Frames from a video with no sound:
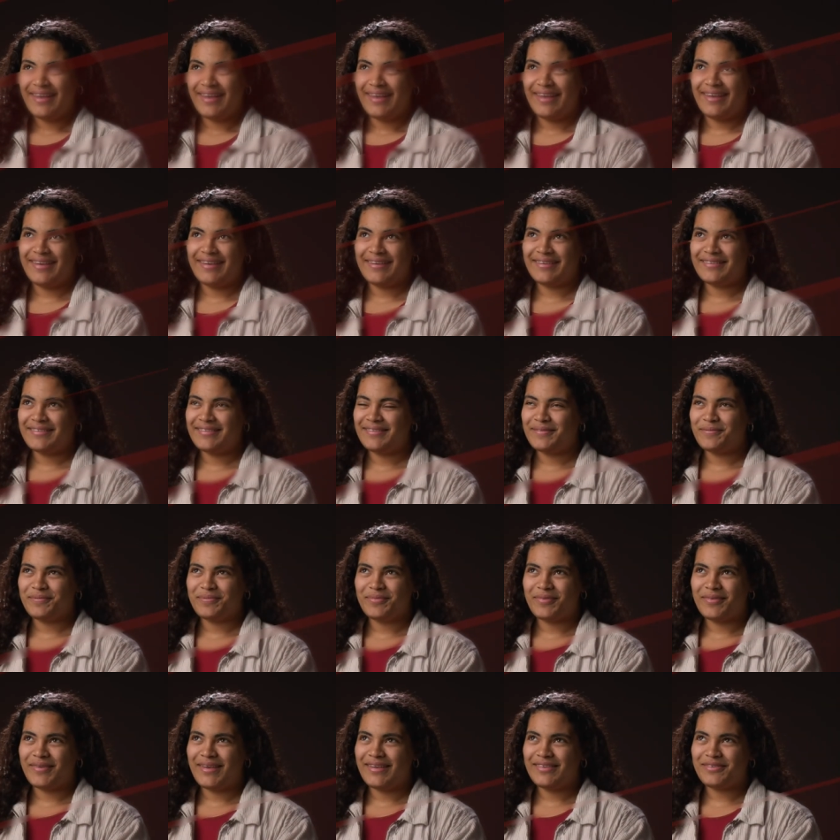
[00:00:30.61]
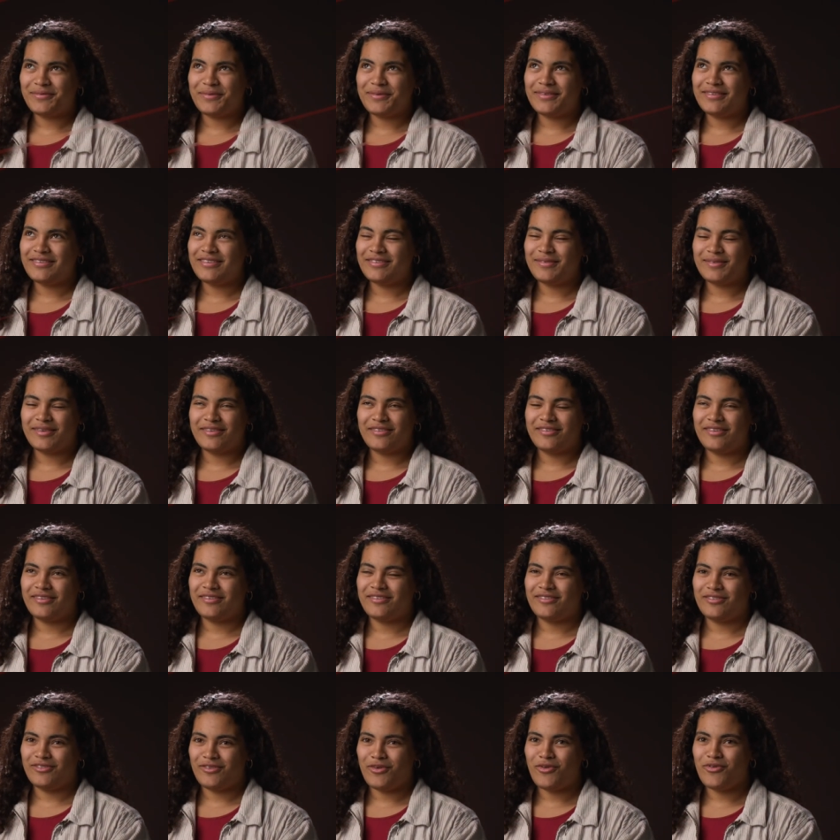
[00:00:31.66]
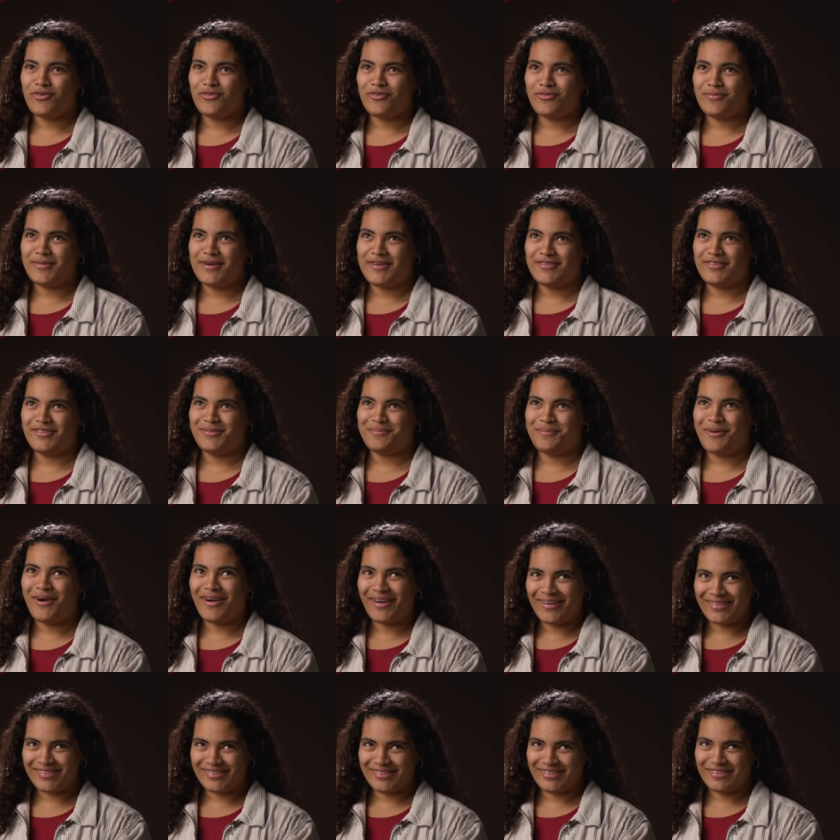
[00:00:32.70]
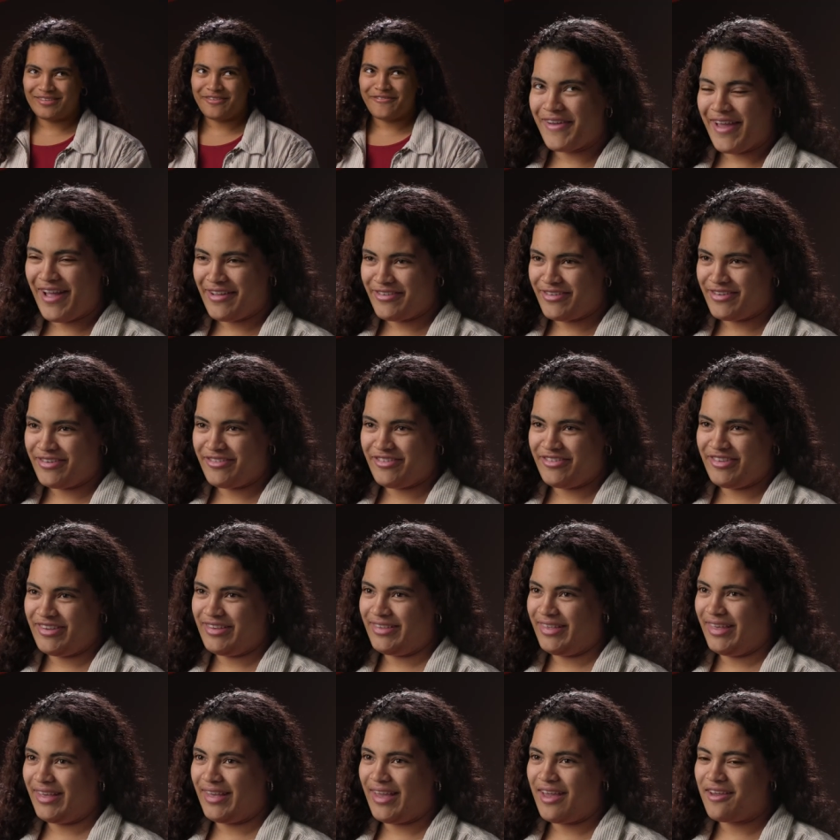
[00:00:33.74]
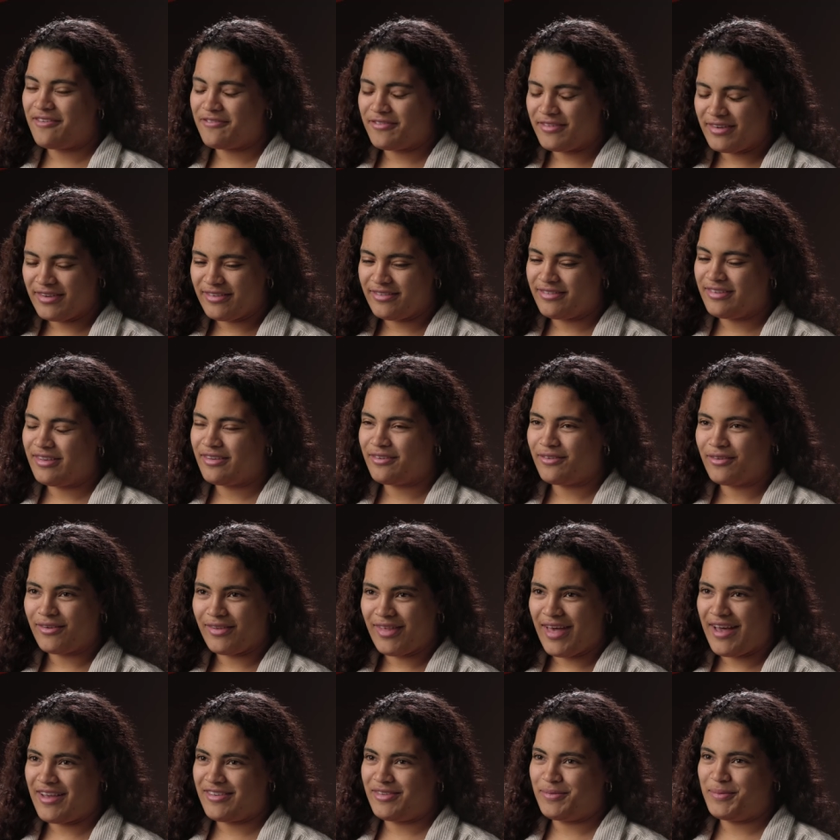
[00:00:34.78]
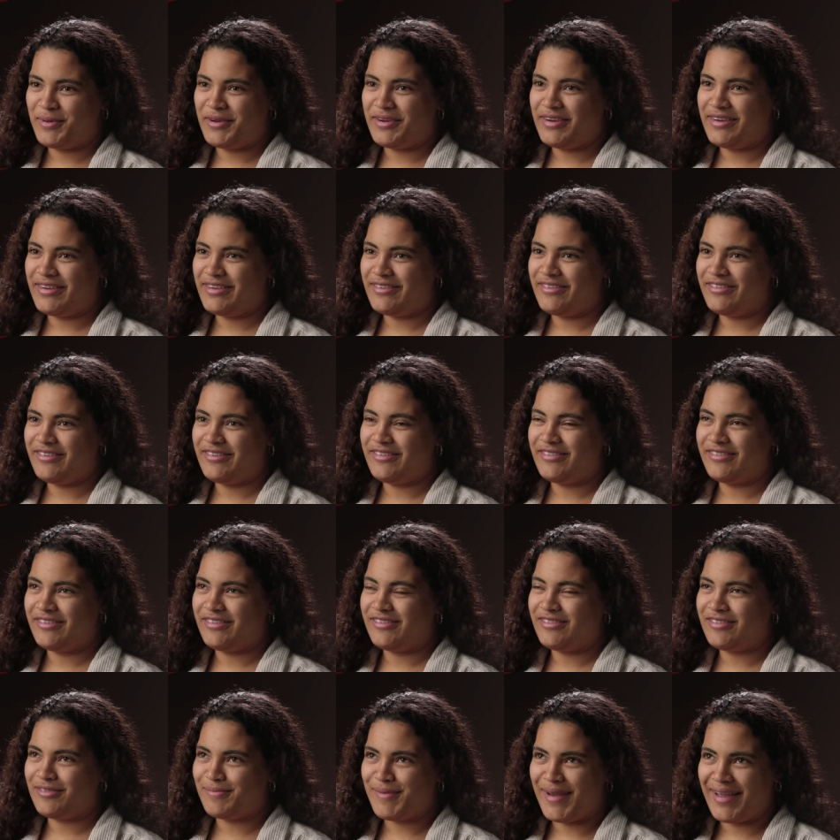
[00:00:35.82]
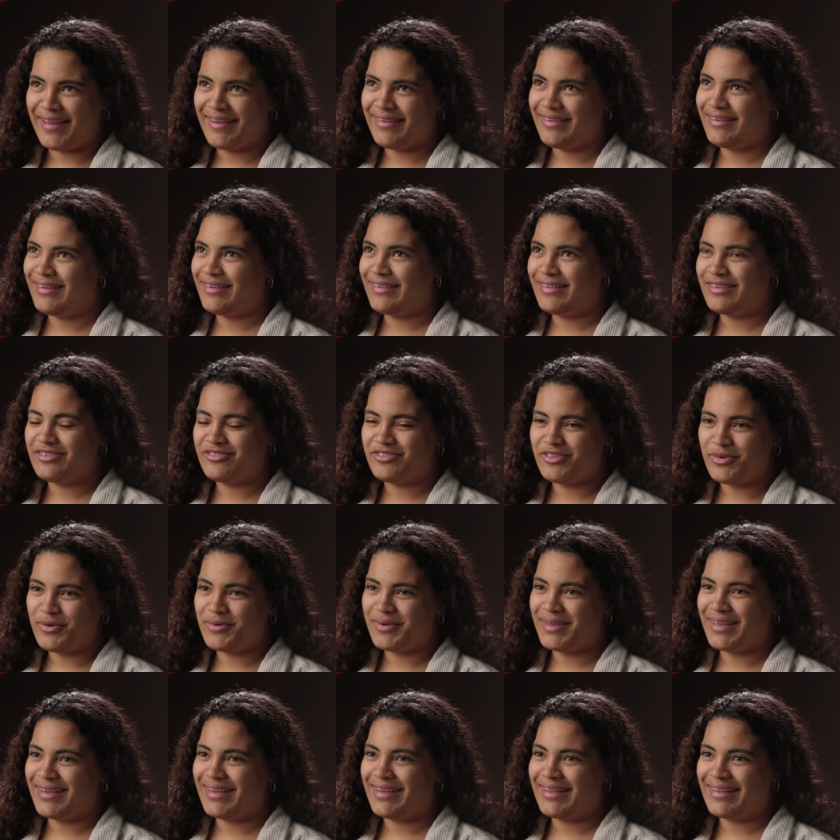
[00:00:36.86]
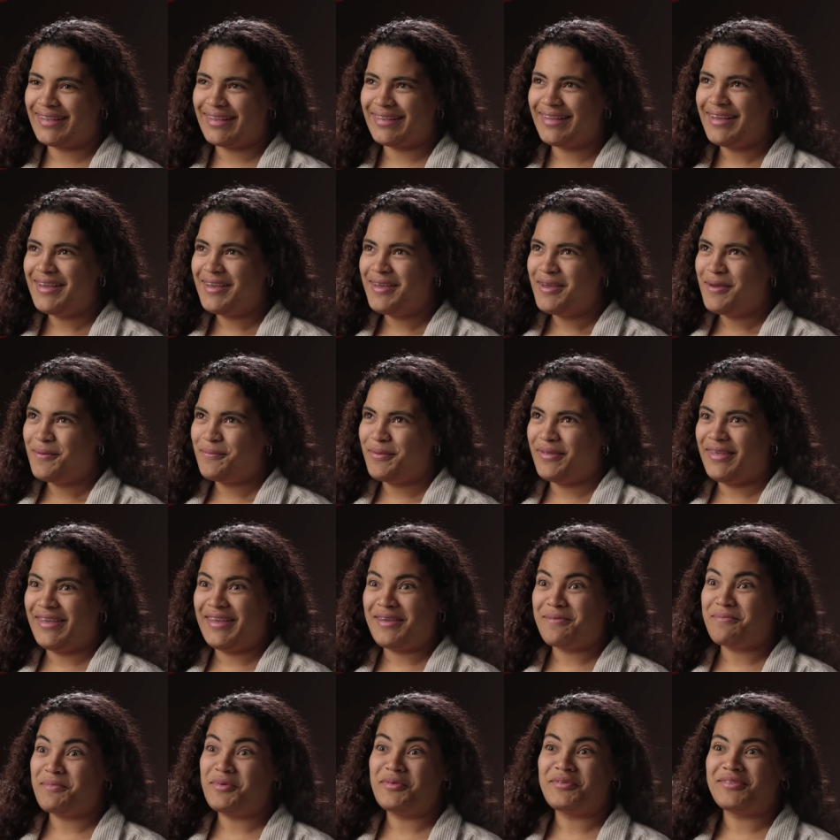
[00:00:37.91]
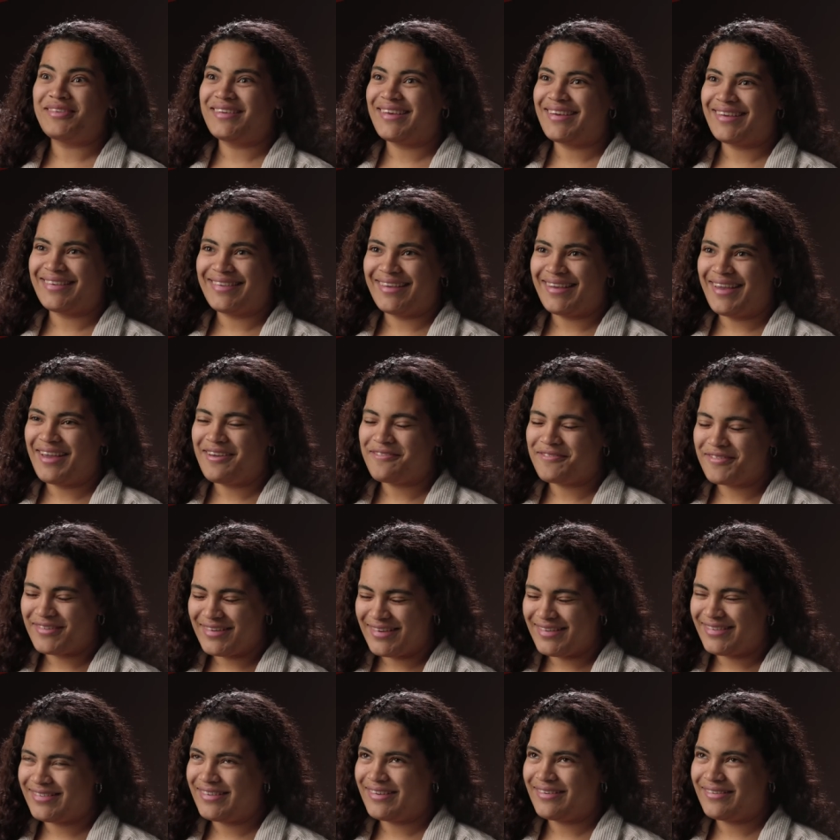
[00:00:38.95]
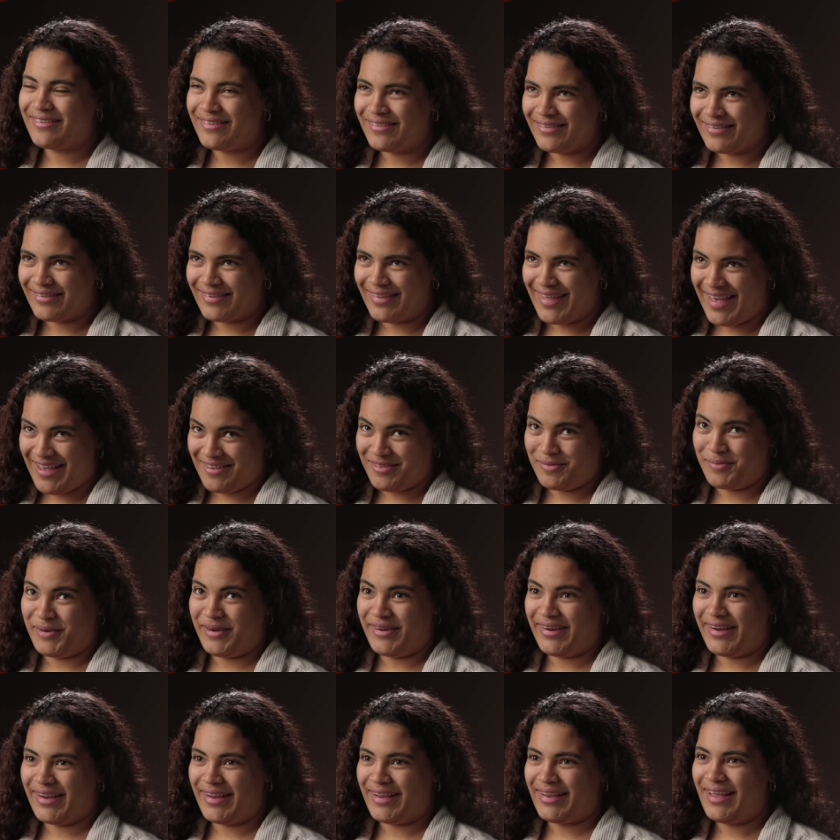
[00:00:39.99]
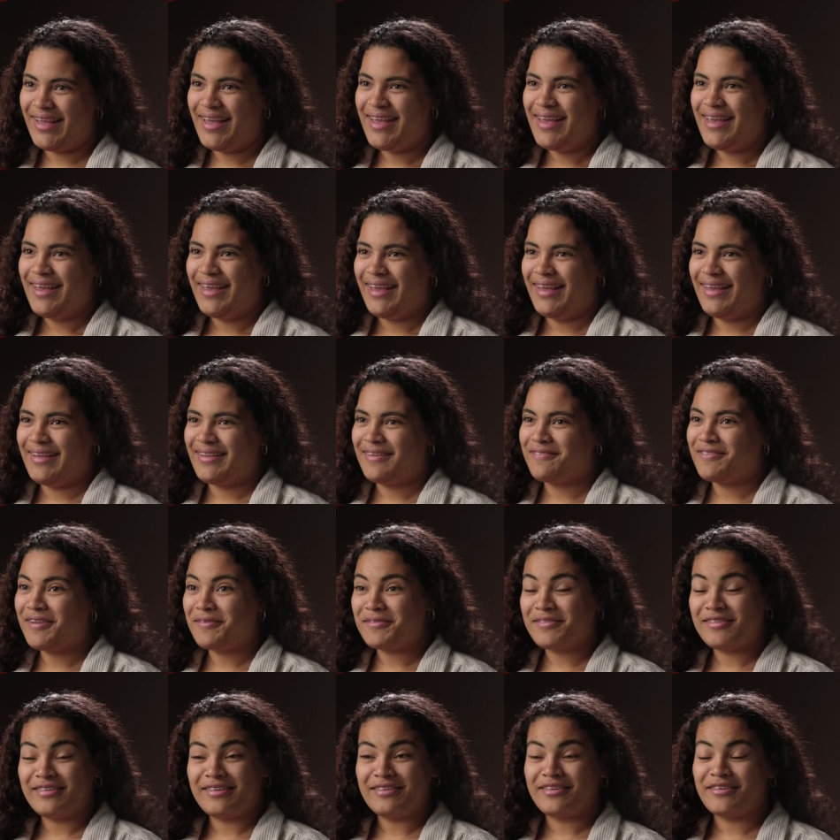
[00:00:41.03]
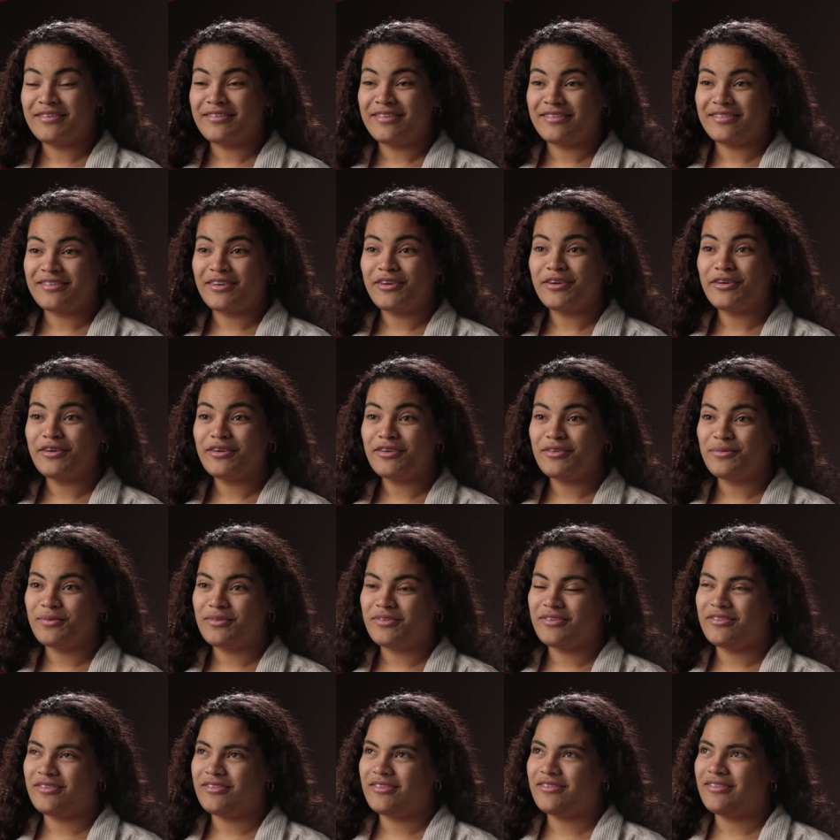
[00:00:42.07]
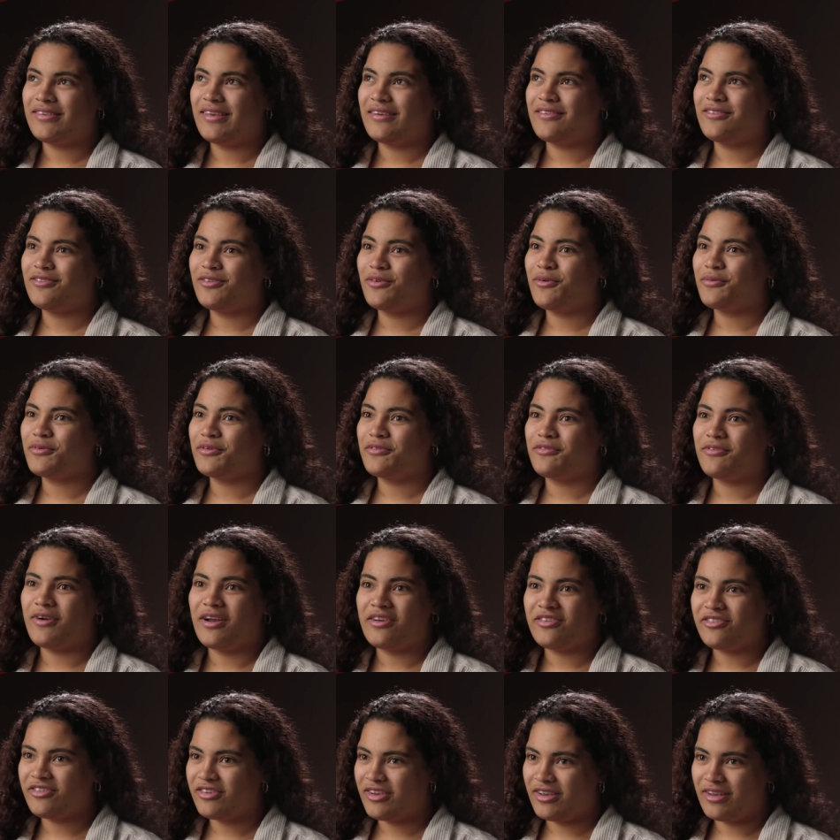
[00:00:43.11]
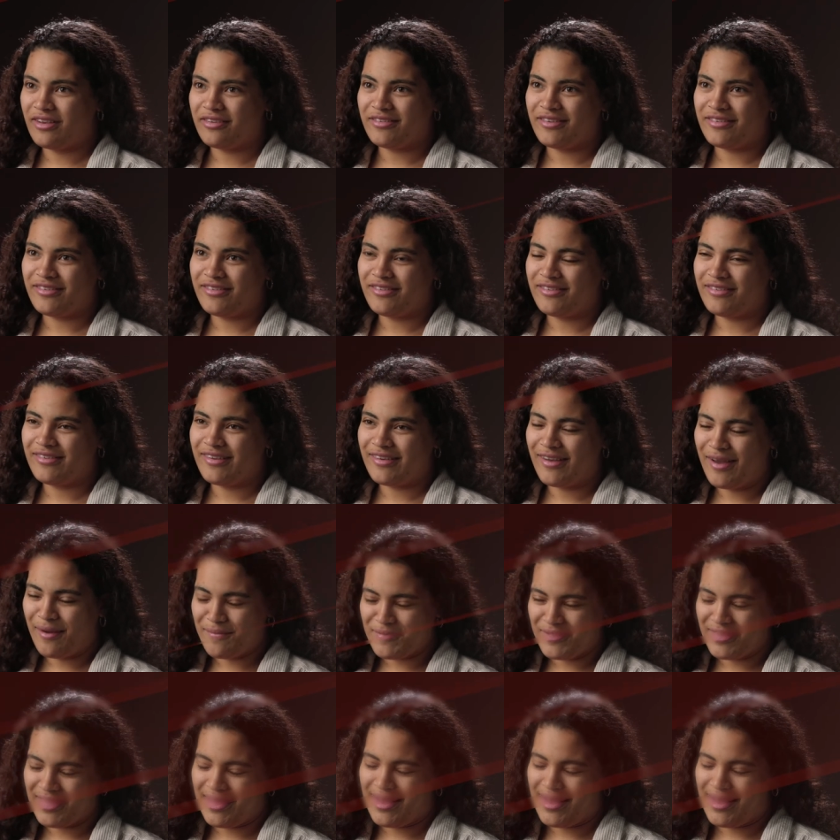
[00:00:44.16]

And it's really just because she has so much positive energy. Like every single class period, she's just smiling and joking and playing music, like every single class period. And I've never seen her discouraged, which is just like so refreshing just to come to